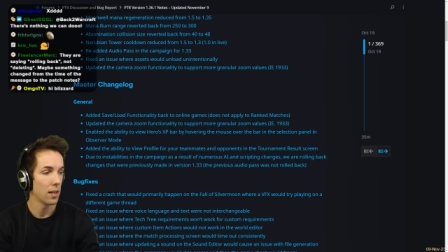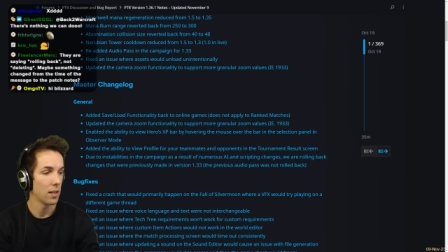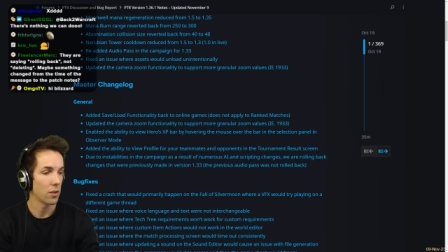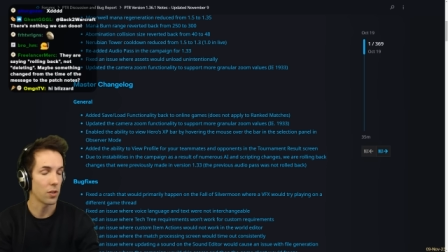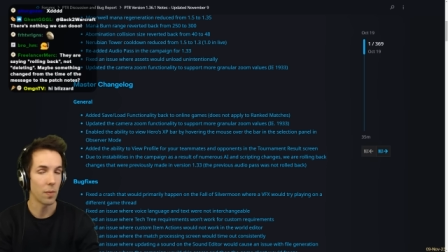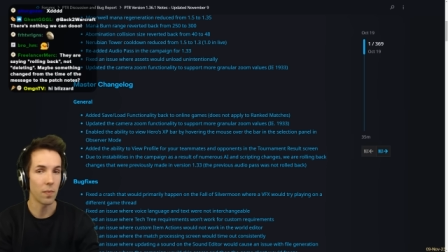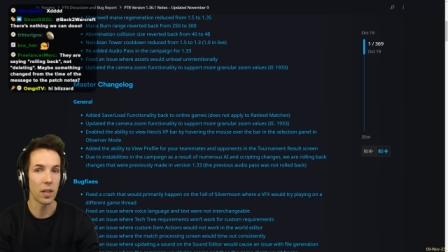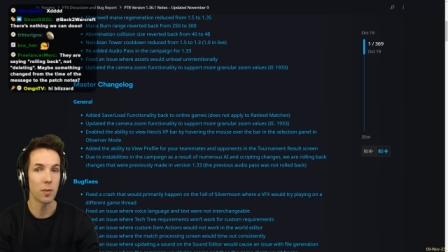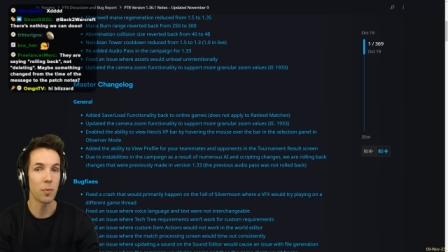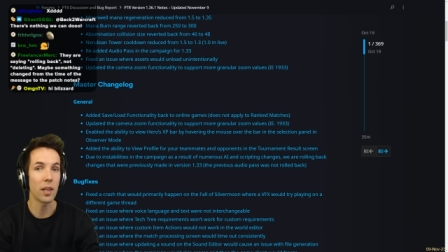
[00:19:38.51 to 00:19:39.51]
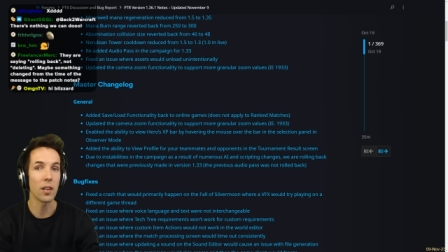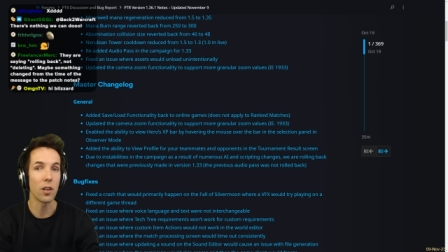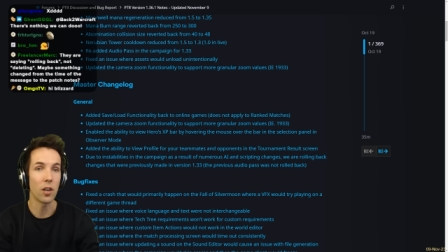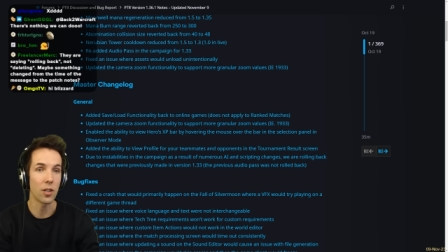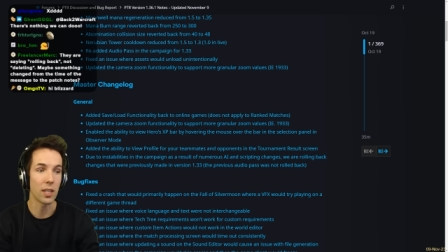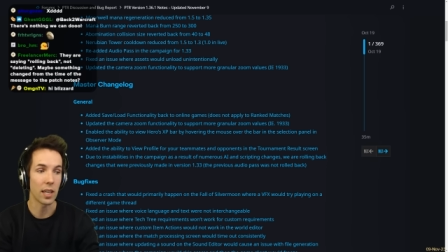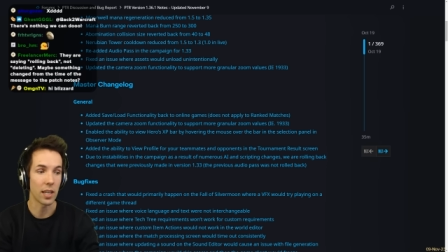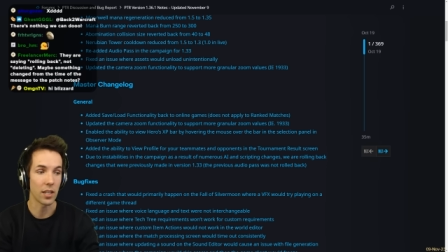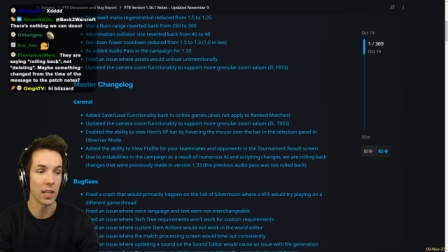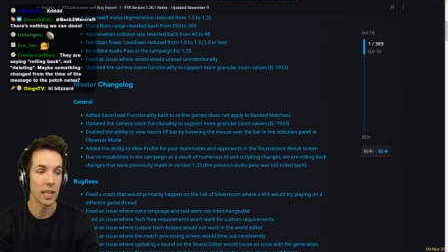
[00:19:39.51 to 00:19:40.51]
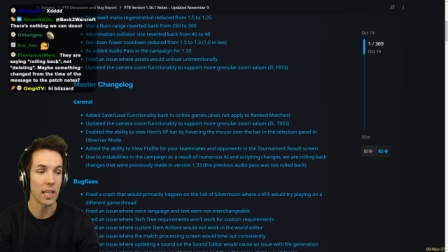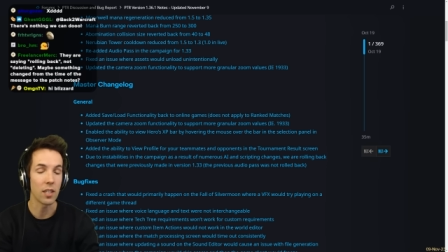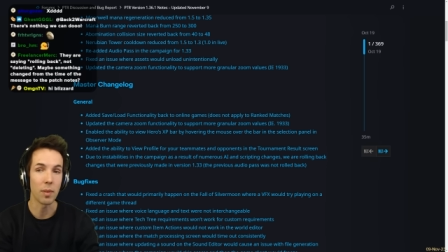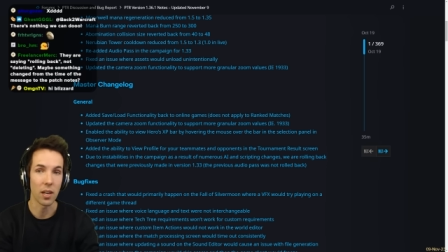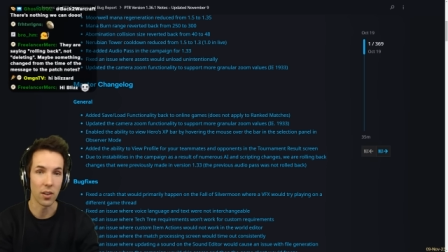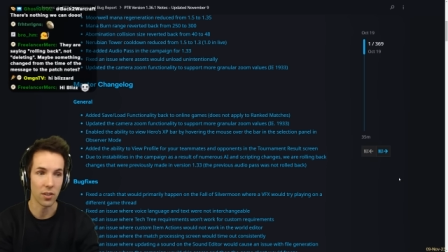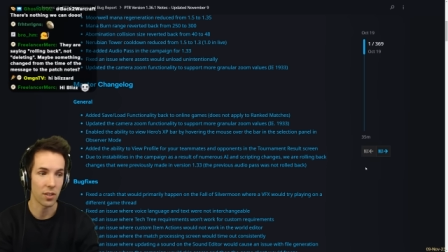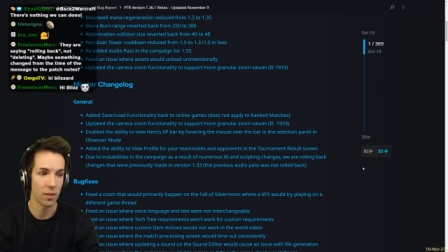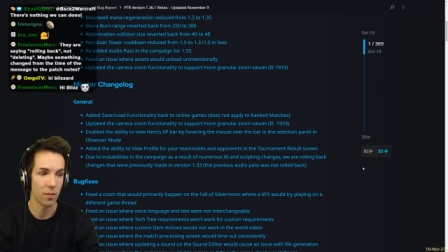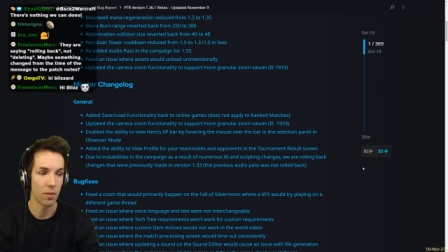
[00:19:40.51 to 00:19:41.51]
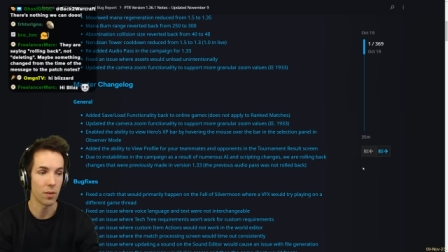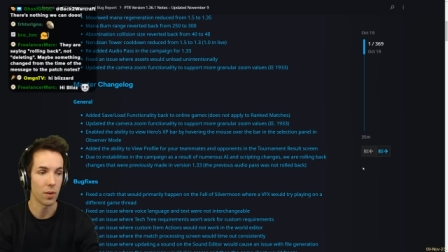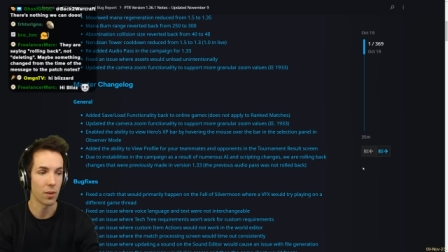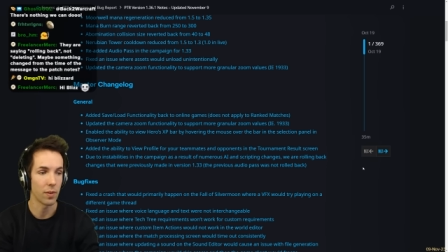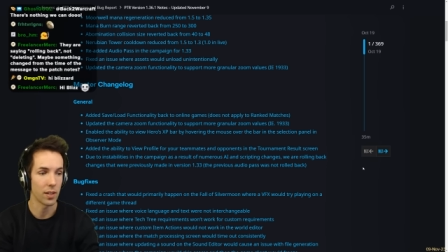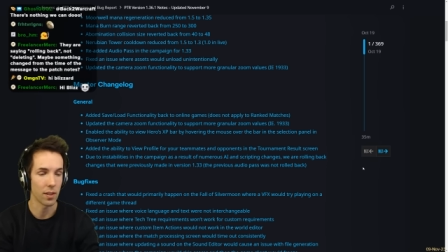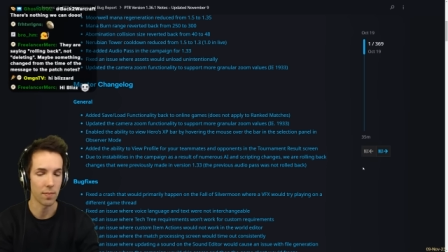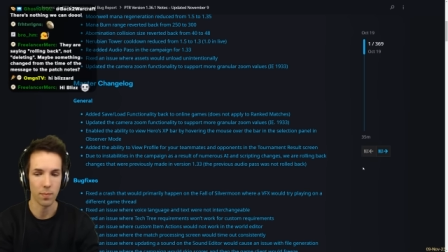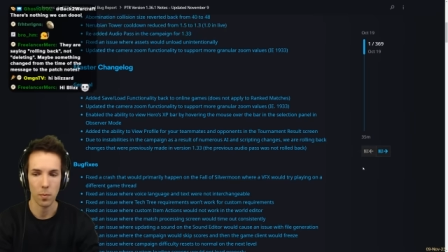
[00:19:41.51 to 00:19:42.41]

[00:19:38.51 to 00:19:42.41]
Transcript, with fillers: So something is being lost that doesn't need to be lost for the wrong reason.